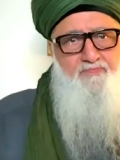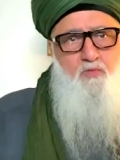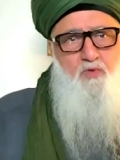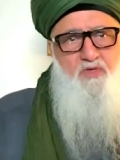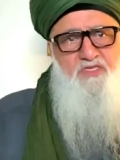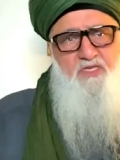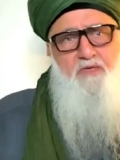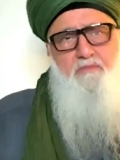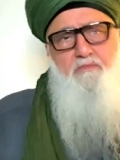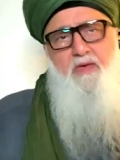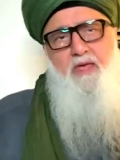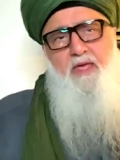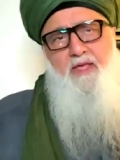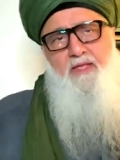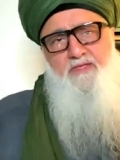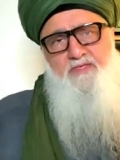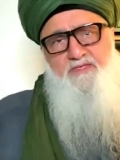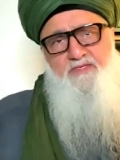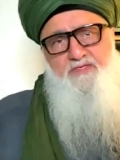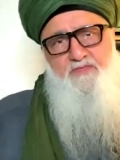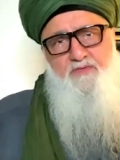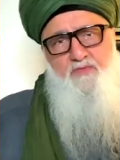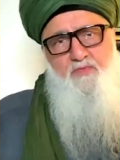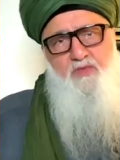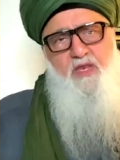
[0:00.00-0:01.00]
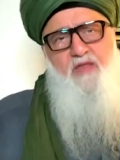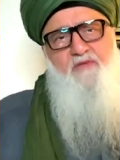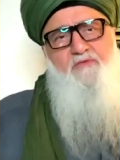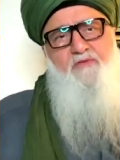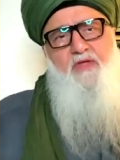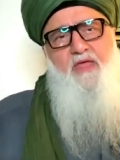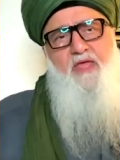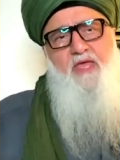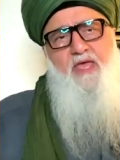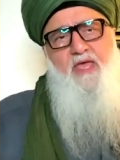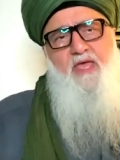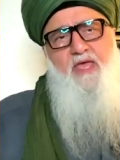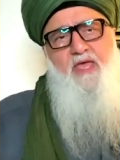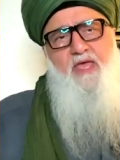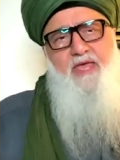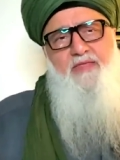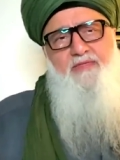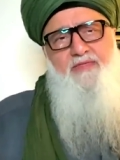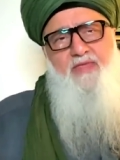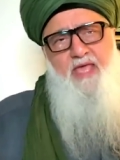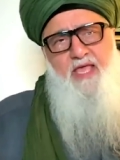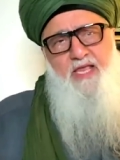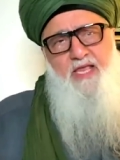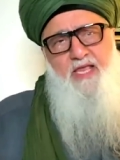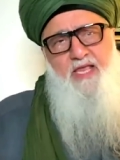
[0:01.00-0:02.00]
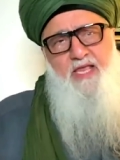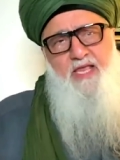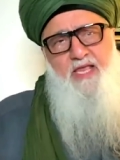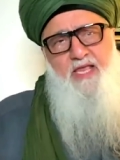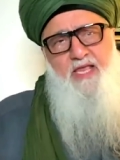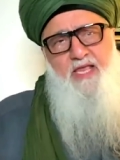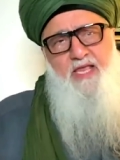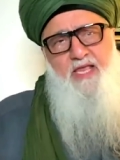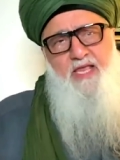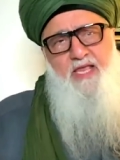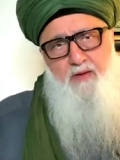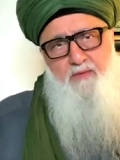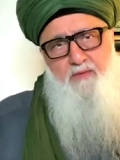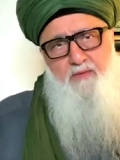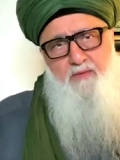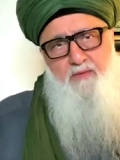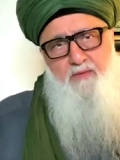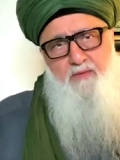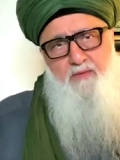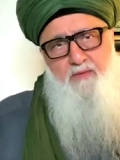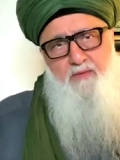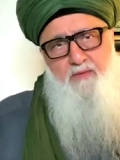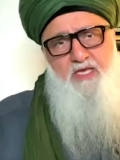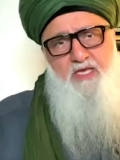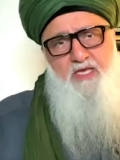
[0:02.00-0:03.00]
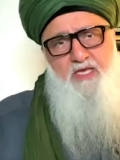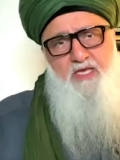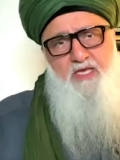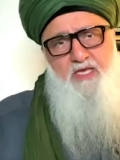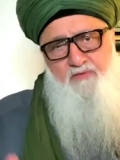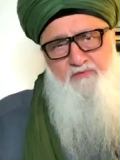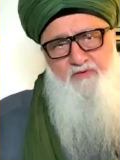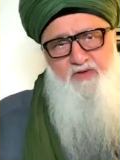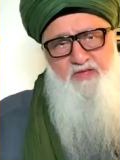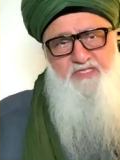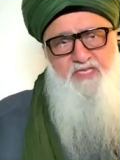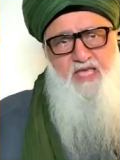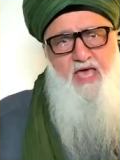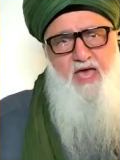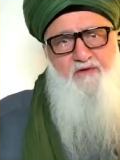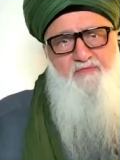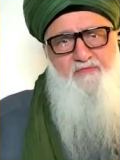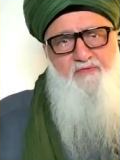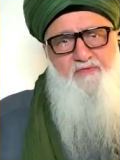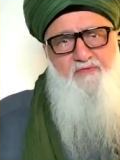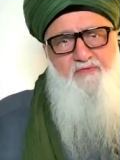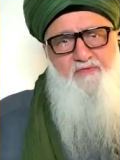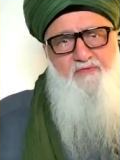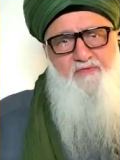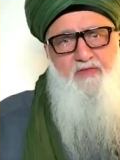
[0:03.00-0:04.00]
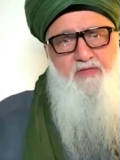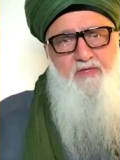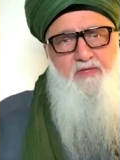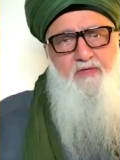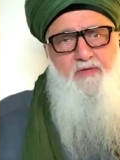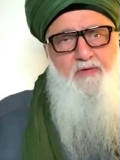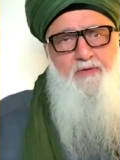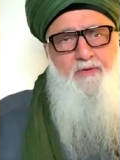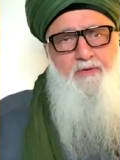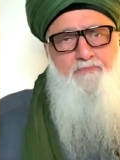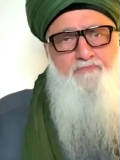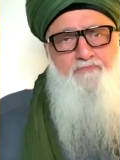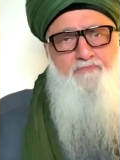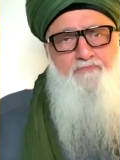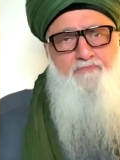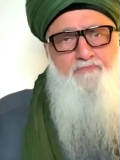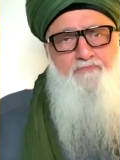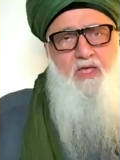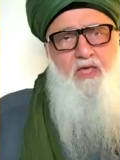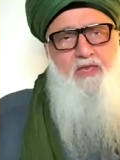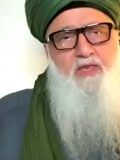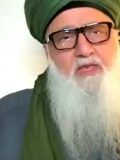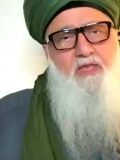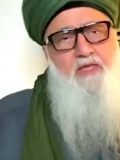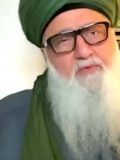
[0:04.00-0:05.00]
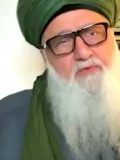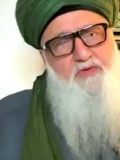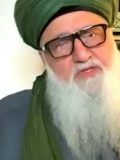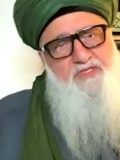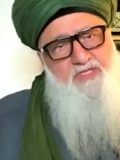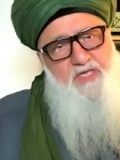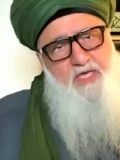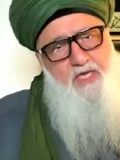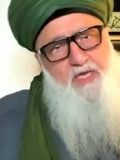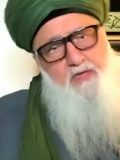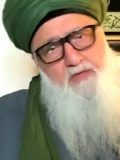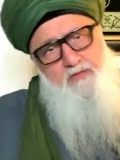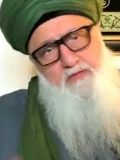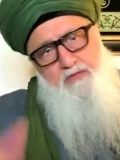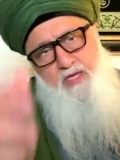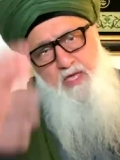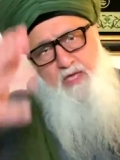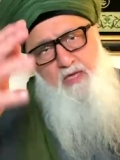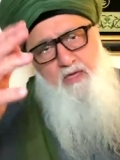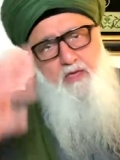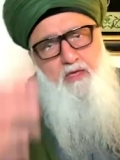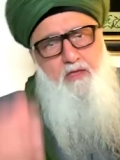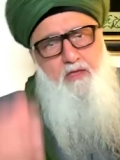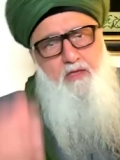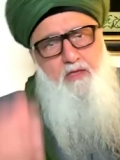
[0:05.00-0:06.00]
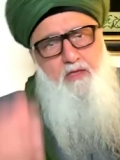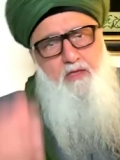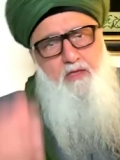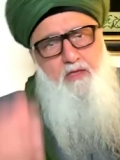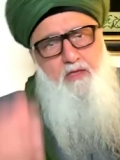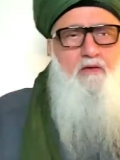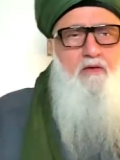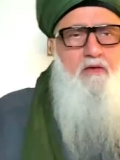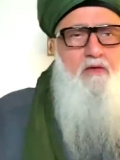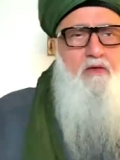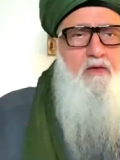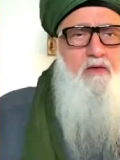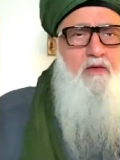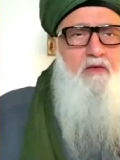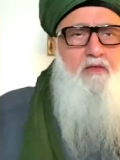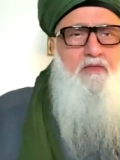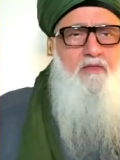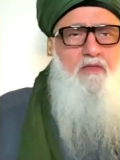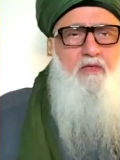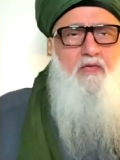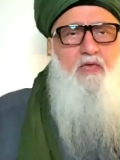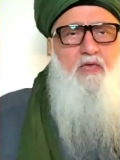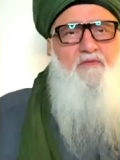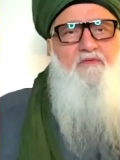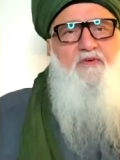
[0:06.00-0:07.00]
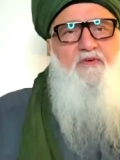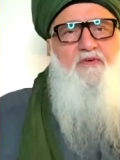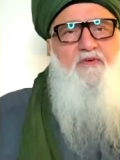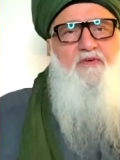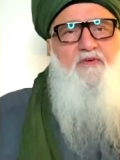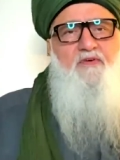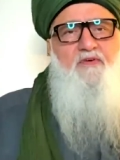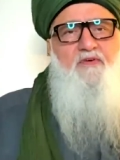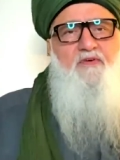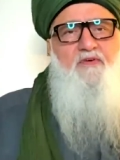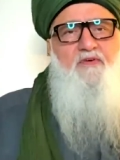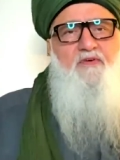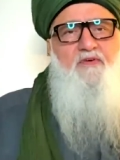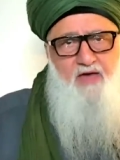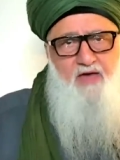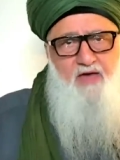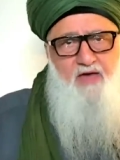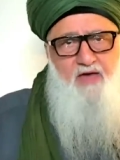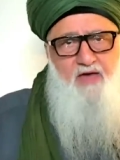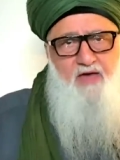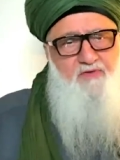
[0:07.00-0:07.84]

was immense. Whatever he had, the angels would come and say, give us half of it, and he would say, take it. Give us another half